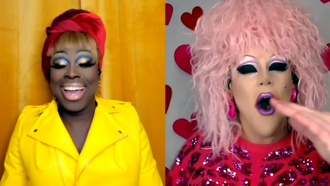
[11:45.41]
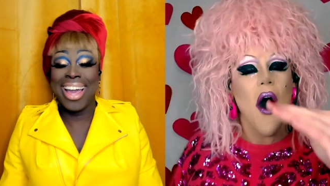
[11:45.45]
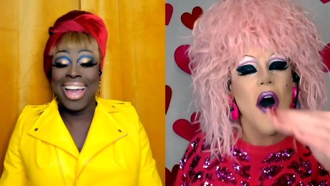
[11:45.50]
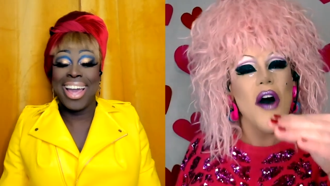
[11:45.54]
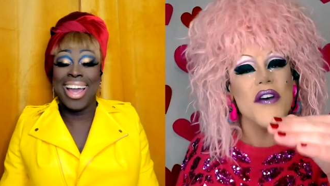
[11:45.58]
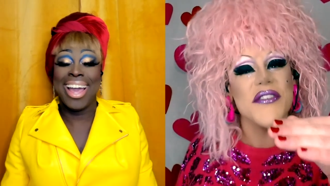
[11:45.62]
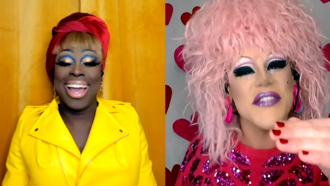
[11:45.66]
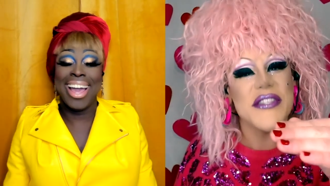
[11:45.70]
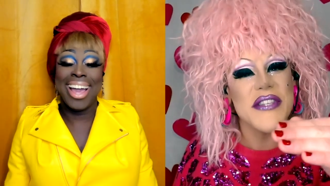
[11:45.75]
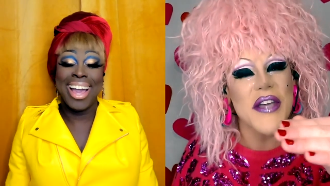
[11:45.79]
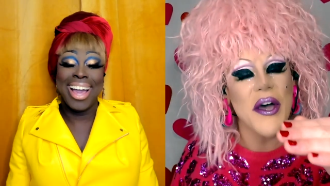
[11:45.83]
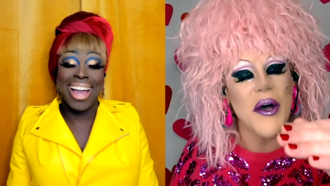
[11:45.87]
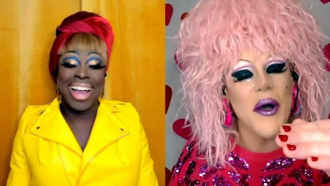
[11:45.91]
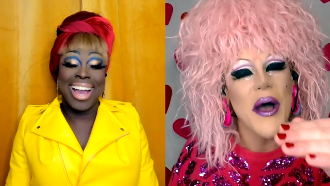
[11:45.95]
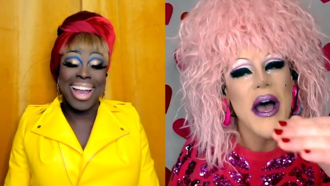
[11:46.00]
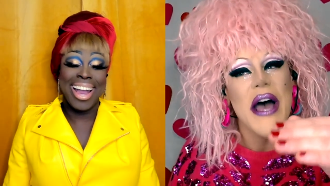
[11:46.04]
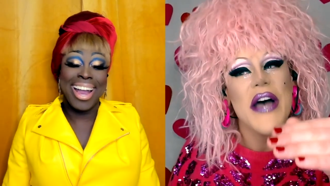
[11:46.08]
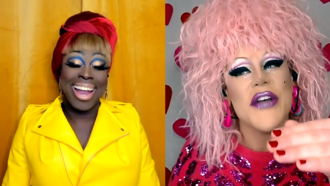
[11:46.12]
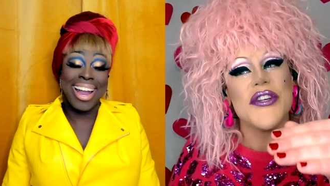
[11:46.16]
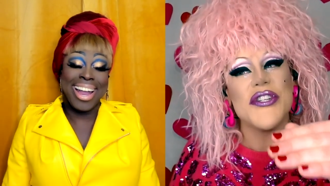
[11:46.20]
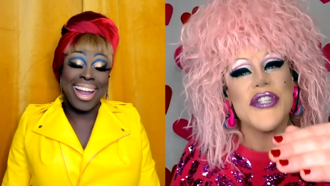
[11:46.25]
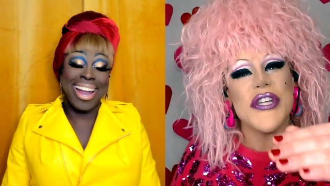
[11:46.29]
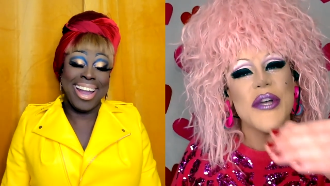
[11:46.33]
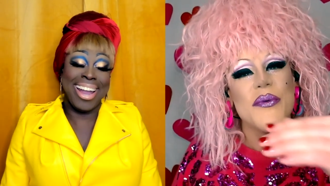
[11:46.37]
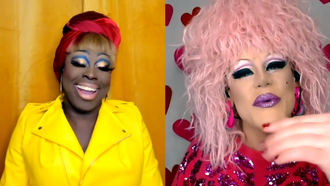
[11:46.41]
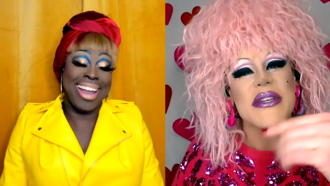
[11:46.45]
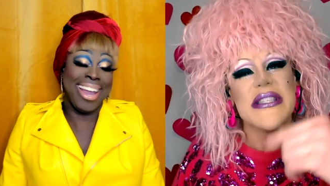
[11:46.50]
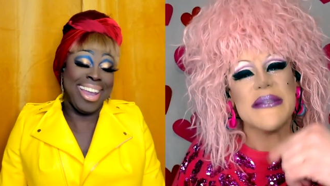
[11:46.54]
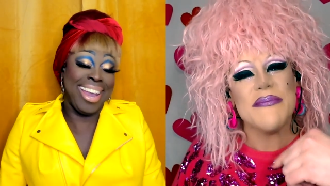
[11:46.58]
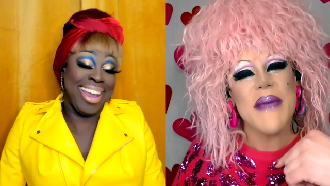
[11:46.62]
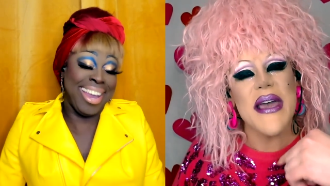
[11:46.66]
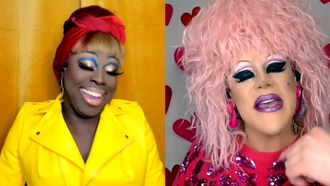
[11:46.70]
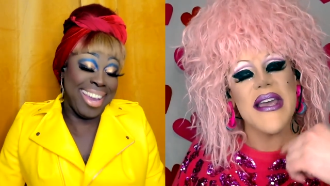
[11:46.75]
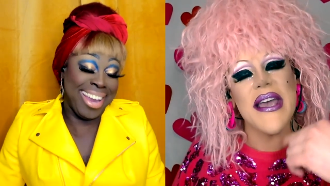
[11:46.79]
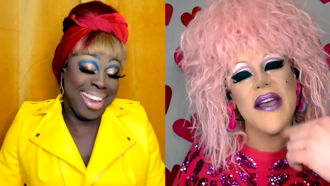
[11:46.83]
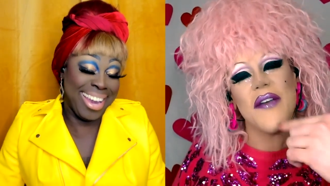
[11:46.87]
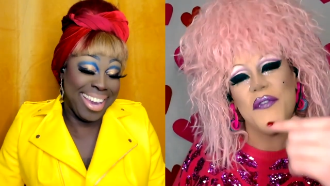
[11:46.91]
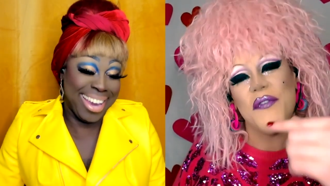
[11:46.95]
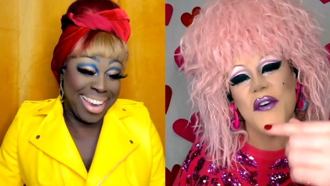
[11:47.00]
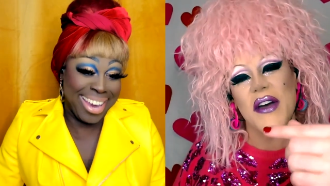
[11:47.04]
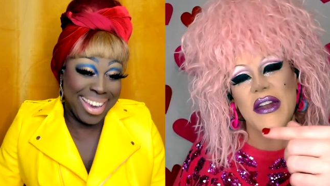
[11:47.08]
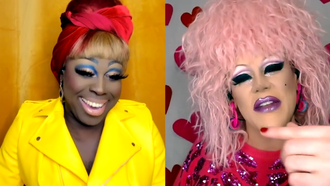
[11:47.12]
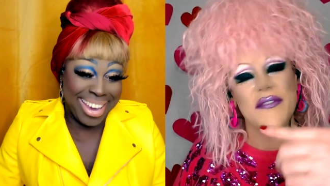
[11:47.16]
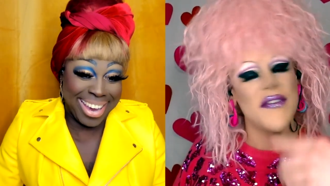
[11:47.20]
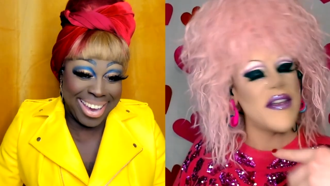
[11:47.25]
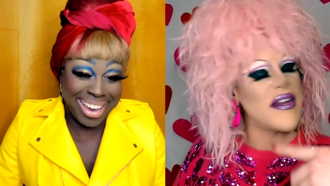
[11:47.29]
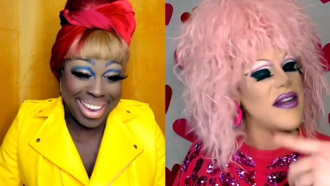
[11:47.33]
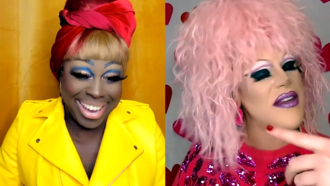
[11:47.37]
Speaker 1: Also, she was making fun
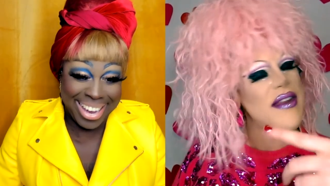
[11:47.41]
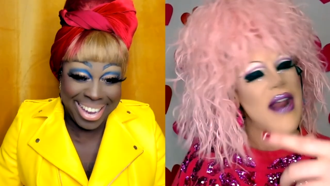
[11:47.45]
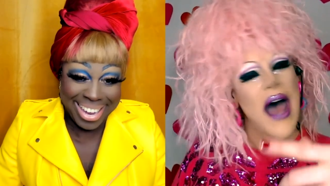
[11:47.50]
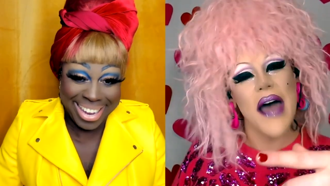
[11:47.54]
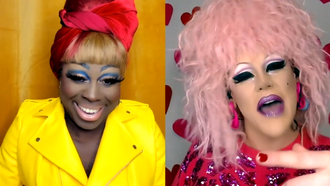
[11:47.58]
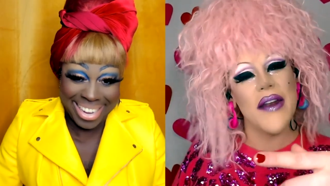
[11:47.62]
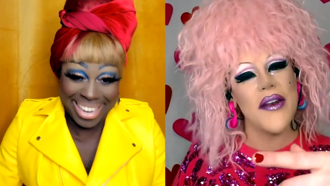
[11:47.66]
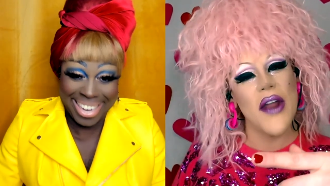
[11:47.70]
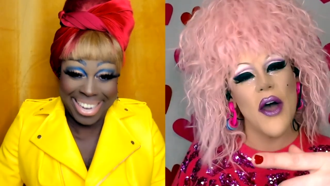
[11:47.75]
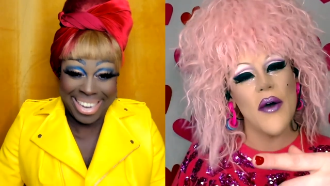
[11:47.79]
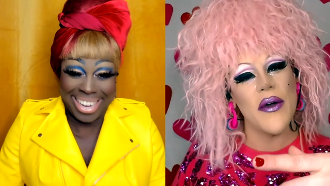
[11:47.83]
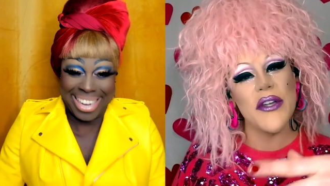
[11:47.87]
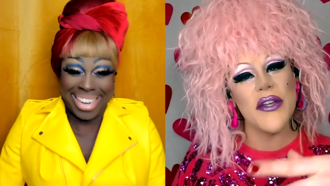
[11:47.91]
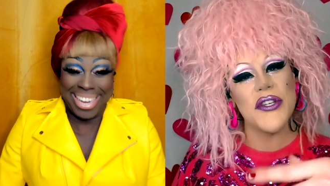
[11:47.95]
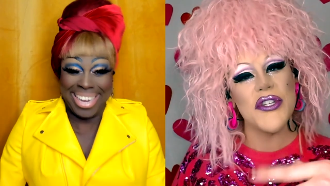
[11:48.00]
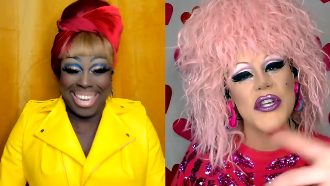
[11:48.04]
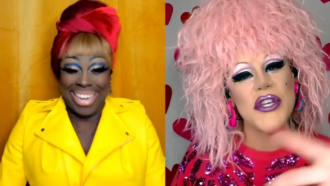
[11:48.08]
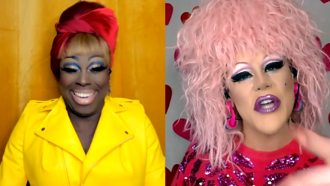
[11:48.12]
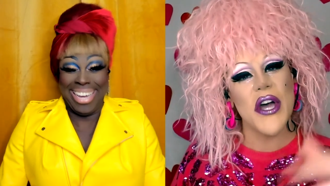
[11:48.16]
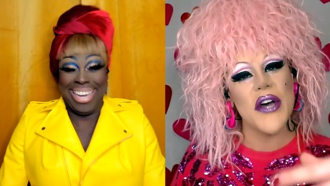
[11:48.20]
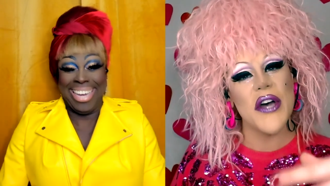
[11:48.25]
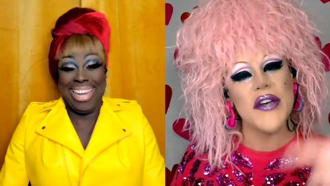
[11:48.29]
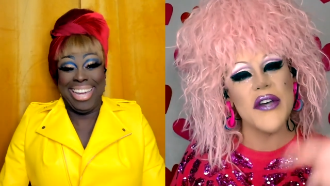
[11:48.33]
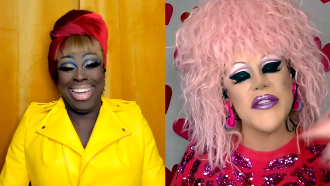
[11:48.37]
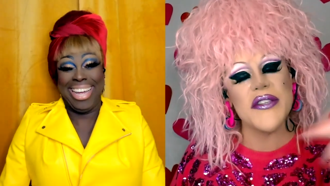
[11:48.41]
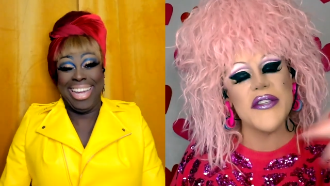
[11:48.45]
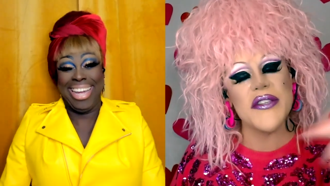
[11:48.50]
of it not knowing. She goes,